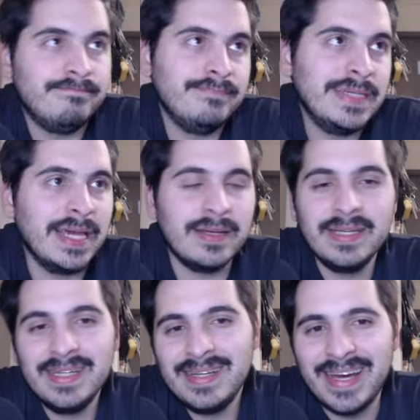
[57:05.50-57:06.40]
again,
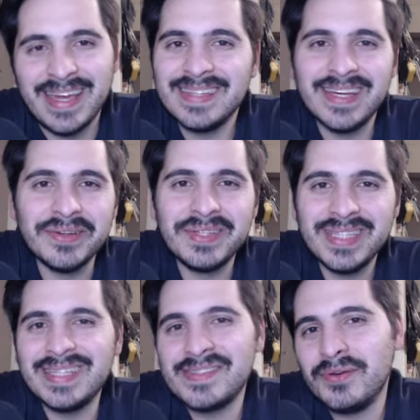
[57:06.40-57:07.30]
I can't guarantee
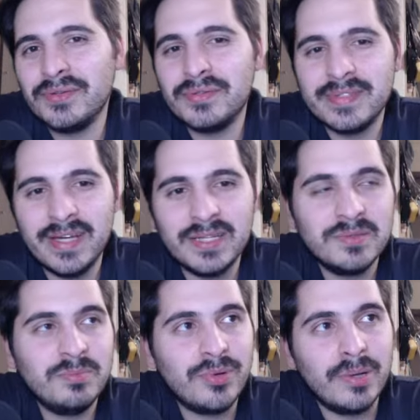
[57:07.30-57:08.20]
that he's going to start.
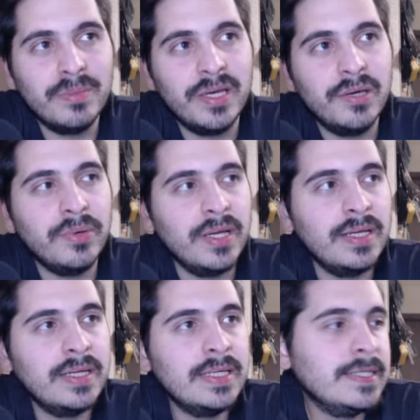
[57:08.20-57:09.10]
Probably he will.
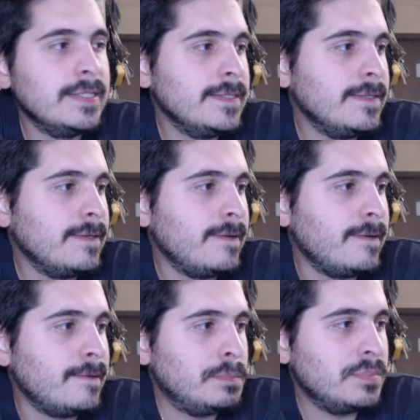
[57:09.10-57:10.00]

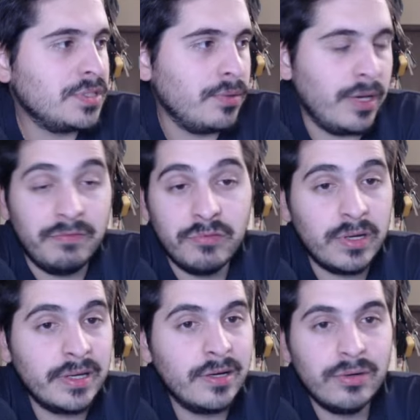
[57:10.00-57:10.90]
So yeah, if you want
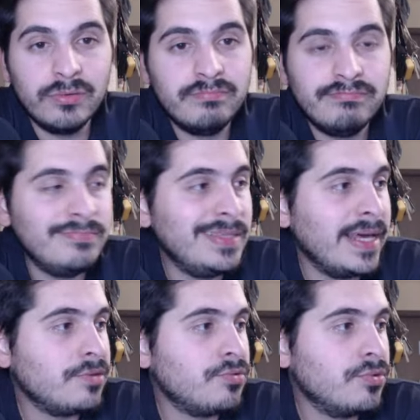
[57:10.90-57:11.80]
to go
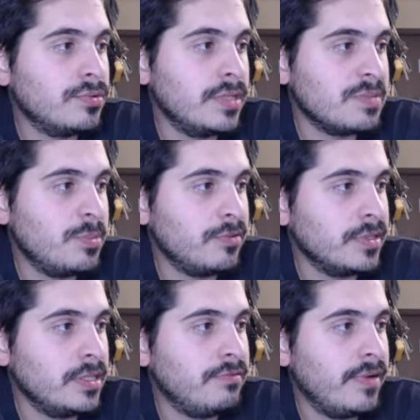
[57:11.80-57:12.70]
that route, that's
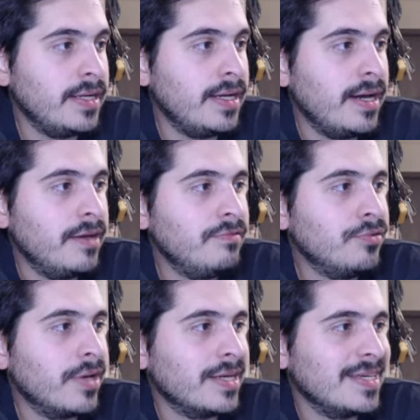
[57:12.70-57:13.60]
perfectly fine. Hi,
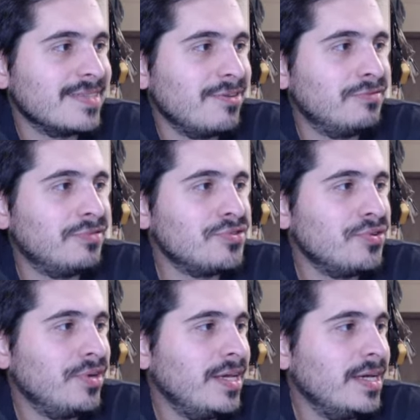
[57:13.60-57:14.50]
Vukek, thanks a lot for
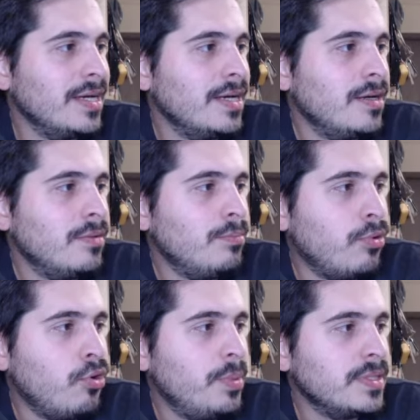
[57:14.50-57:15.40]
joining.
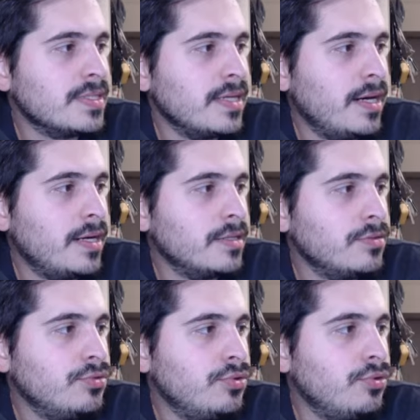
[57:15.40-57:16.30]
Pope and Sar
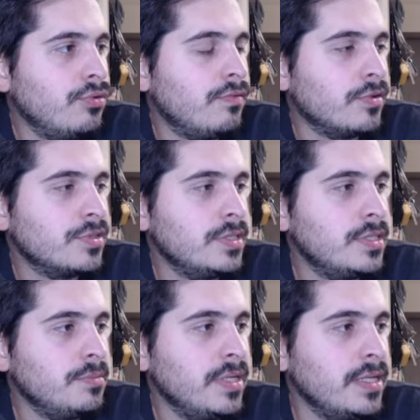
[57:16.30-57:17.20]
to who for
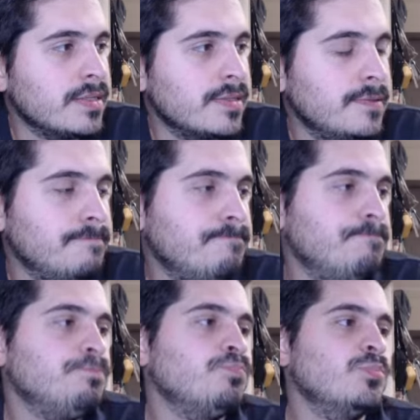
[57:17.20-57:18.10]
13 millions?
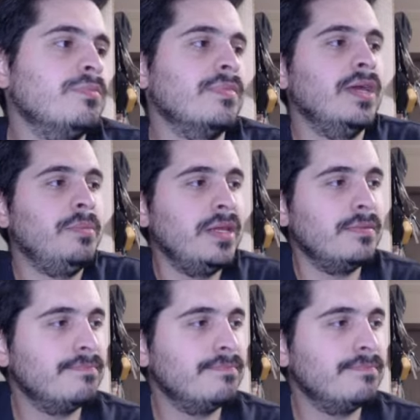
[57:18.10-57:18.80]
I mean,